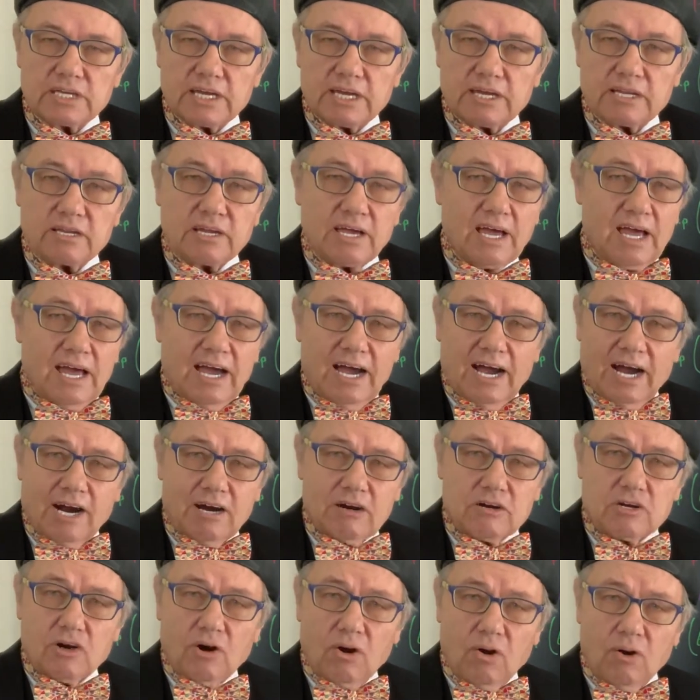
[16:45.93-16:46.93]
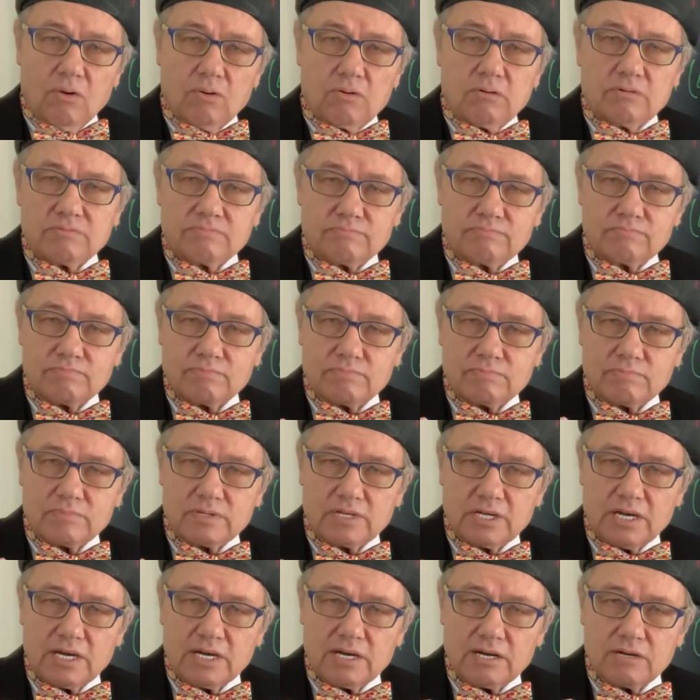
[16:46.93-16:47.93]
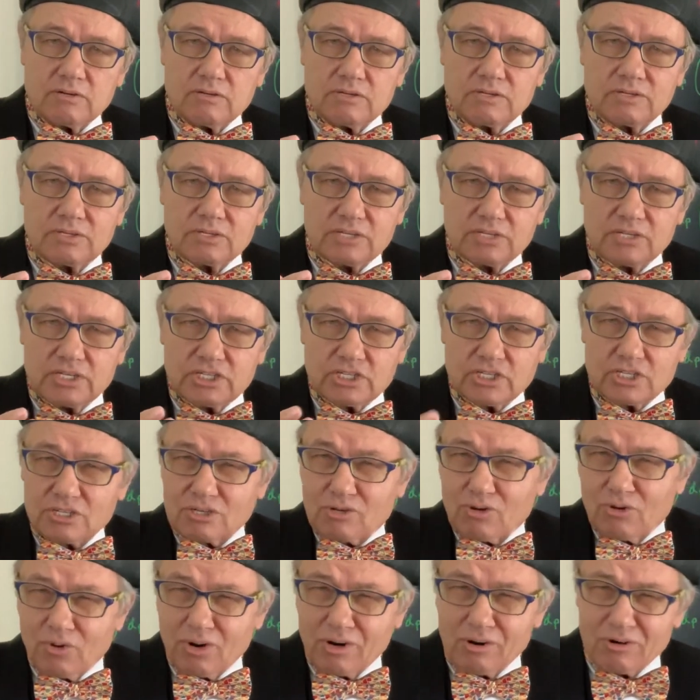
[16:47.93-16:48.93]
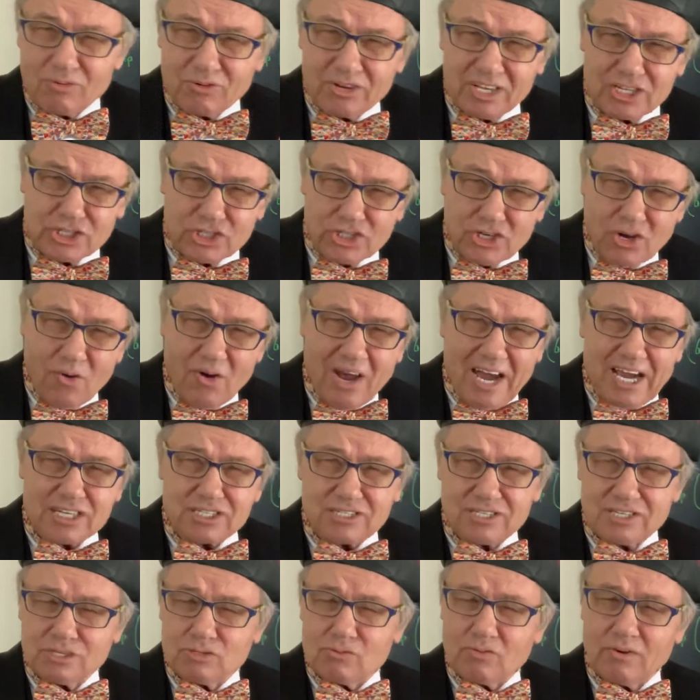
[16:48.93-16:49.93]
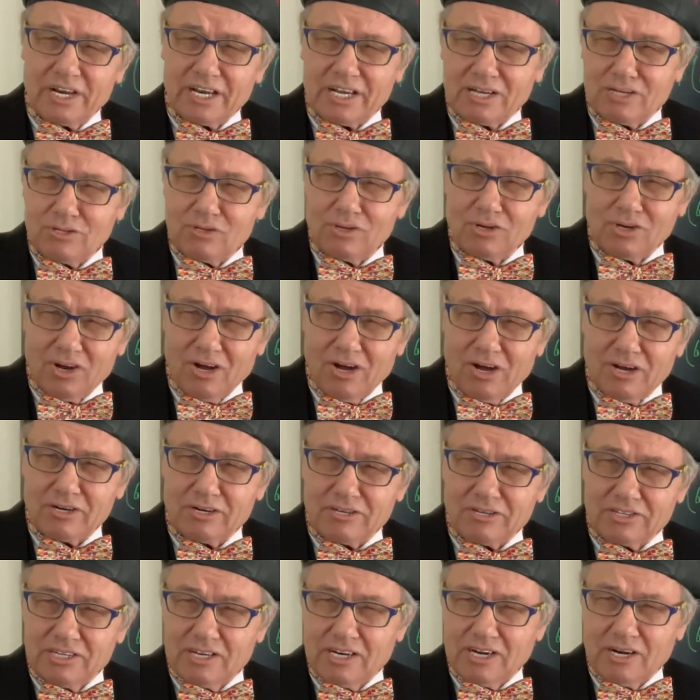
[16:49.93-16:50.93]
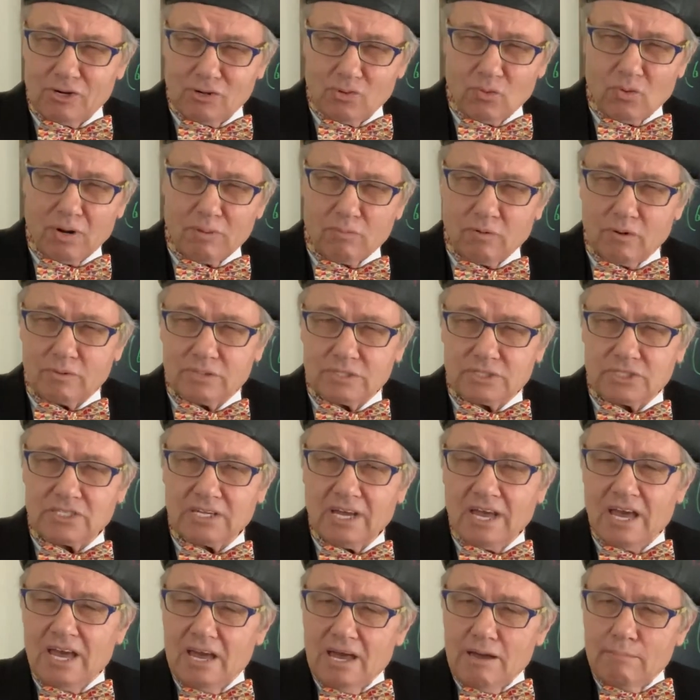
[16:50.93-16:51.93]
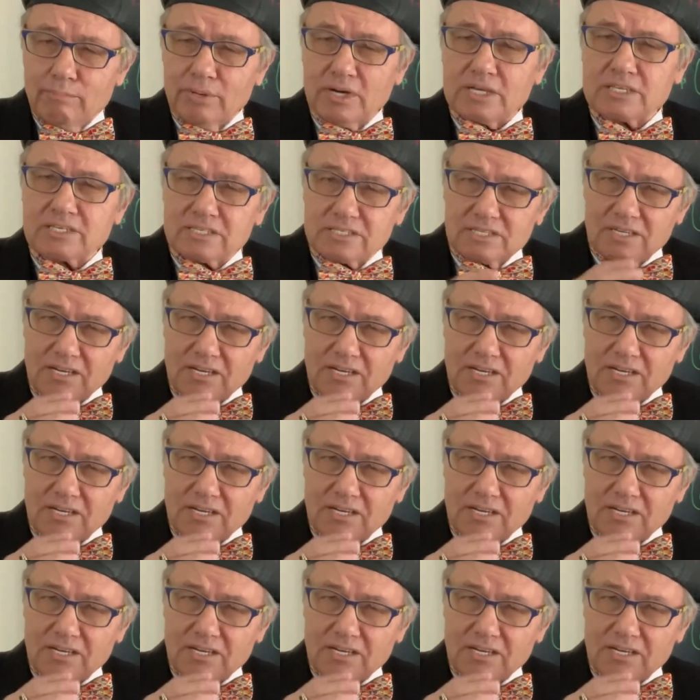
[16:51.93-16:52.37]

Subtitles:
And our goal, this show actually is running a little longer than our normal ones, but